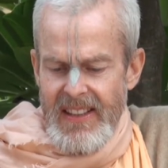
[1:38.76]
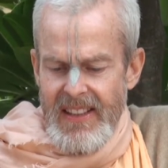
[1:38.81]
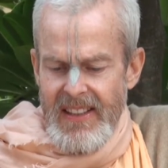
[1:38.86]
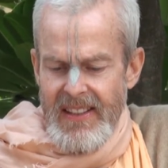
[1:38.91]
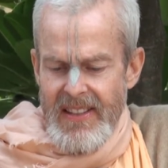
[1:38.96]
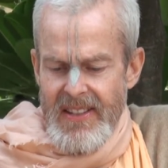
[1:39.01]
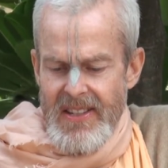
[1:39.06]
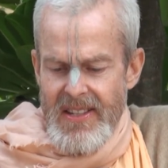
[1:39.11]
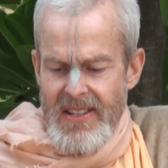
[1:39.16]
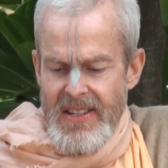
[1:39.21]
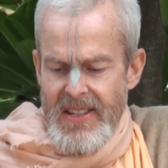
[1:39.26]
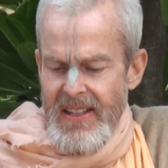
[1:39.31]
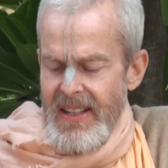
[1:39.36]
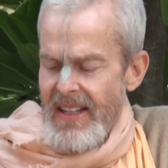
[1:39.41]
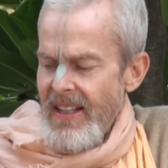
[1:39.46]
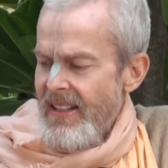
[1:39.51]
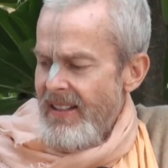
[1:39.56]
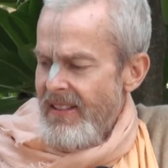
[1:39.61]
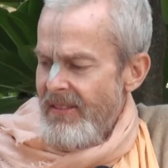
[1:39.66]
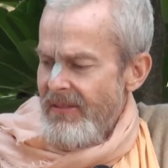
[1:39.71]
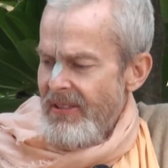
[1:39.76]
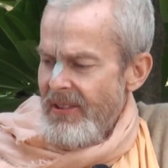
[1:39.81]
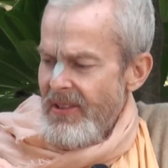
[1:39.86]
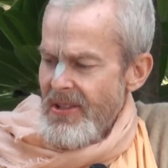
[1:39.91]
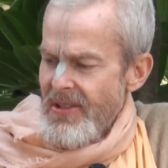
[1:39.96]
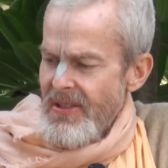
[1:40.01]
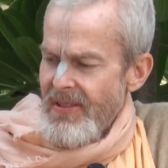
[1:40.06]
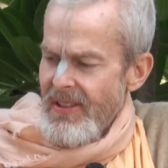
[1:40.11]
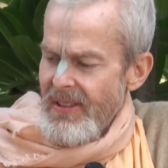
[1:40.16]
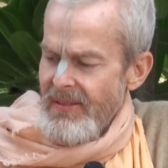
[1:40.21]
And this is again a
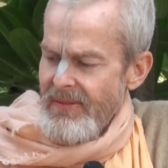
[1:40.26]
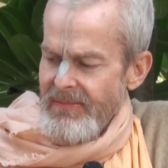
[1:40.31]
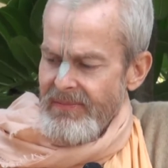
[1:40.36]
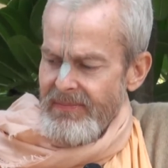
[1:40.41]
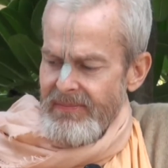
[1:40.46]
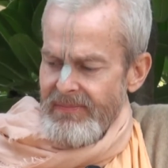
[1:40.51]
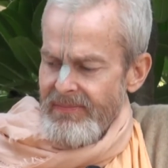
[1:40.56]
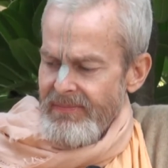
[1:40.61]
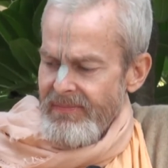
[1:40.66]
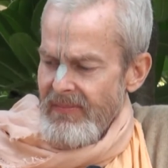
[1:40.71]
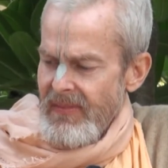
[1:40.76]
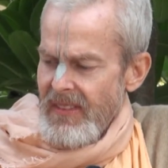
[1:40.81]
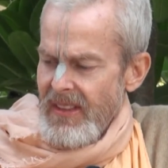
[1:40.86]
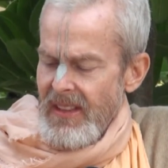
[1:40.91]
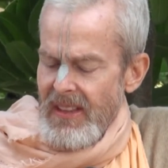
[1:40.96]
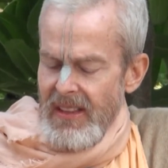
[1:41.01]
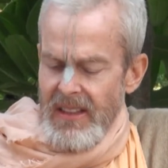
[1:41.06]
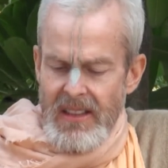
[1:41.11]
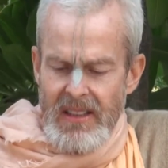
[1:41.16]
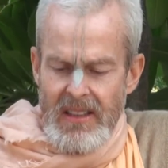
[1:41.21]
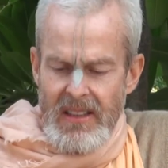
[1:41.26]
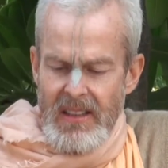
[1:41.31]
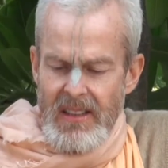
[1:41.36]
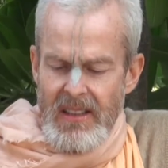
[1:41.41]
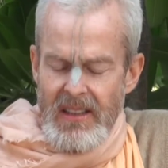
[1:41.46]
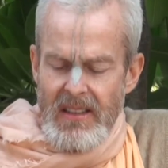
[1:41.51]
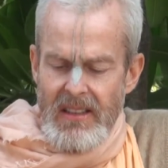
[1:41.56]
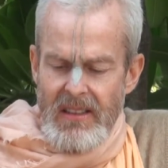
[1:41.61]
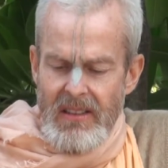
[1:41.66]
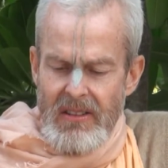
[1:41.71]
verse from
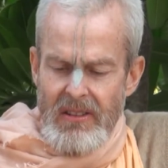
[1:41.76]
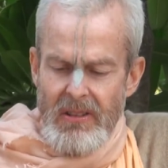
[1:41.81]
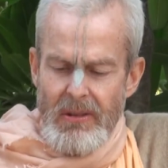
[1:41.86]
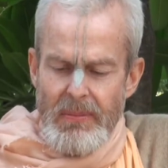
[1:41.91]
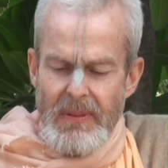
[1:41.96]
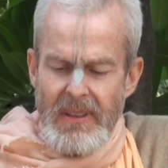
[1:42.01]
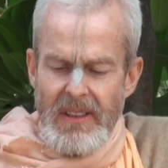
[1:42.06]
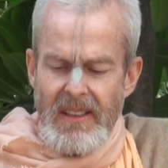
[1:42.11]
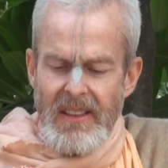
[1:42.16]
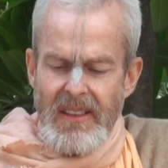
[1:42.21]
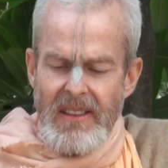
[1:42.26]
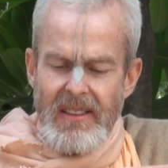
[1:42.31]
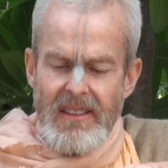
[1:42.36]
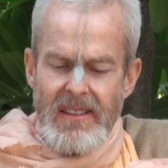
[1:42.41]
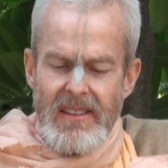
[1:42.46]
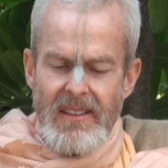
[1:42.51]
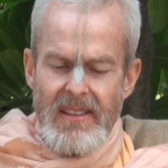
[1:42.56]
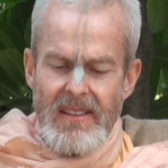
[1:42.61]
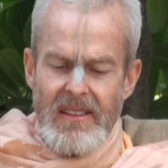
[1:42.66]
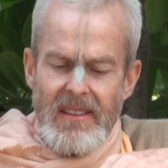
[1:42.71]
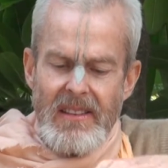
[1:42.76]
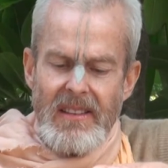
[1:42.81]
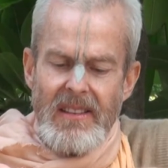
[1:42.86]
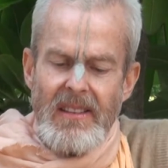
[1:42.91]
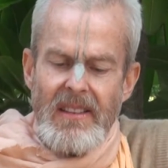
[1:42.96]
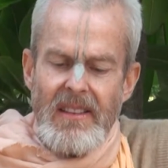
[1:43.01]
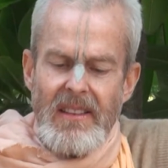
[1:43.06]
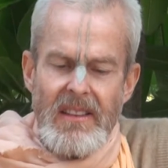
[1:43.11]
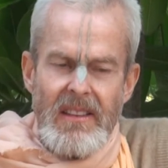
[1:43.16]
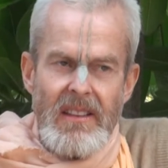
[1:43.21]
Gopi Gita,
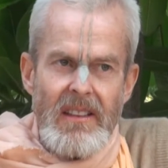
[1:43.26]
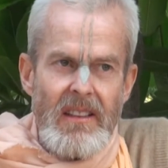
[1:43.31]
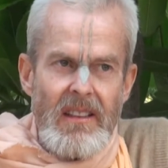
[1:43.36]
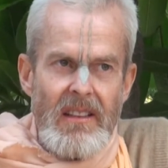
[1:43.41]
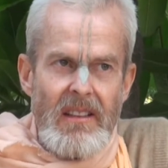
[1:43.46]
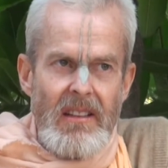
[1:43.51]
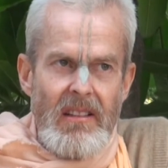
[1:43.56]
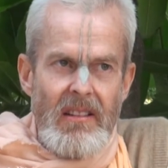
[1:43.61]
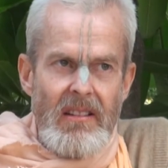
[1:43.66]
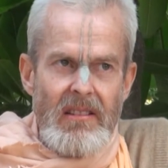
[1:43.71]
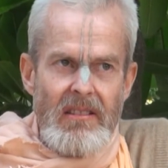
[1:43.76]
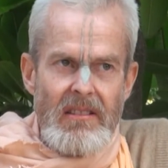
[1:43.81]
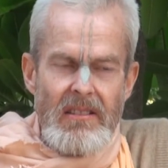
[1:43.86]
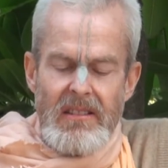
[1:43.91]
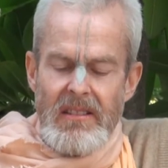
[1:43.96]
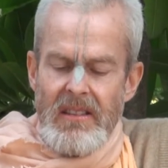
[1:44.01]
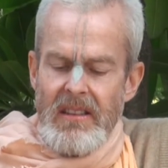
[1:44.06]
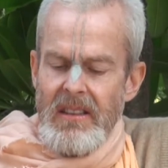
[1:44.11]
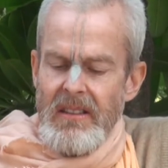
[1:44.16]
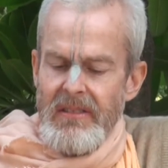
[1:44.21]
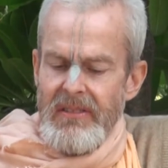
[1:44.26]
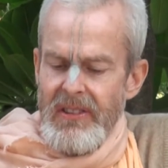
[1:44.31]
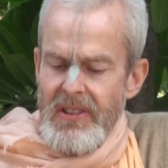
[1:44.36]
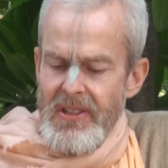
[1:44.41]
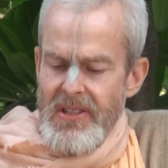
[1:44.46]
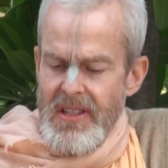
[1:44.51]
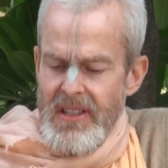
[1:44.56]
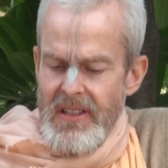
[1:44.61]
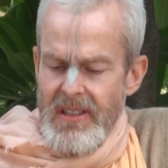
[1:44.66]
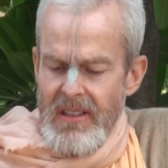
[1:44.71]

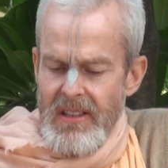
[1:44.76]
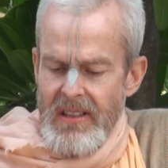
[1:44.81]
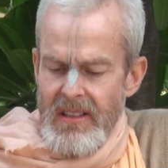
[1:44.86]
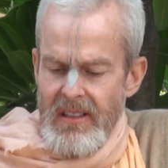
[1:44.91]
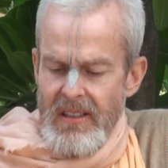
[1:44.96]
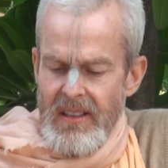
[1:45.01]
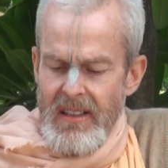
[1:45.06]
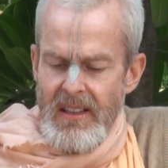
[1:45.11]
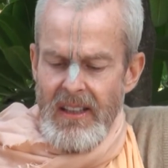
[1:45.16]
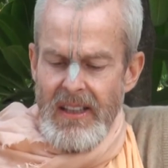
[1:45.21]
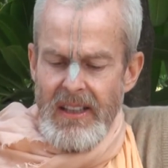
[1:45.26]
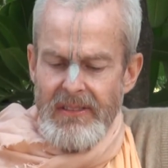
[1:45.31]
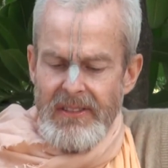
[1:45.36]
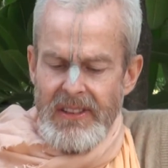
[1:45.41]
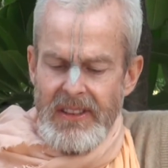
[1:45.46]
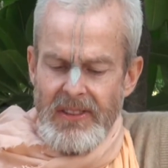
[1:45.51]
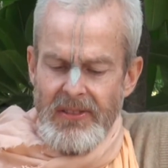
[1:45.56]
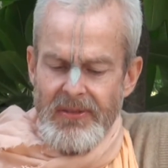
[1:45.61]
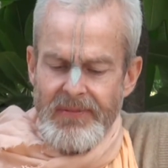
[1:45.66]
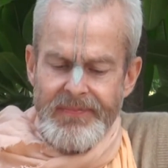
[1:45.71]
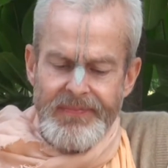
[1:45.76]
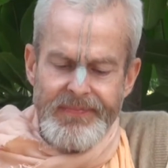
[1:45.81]
verse 11.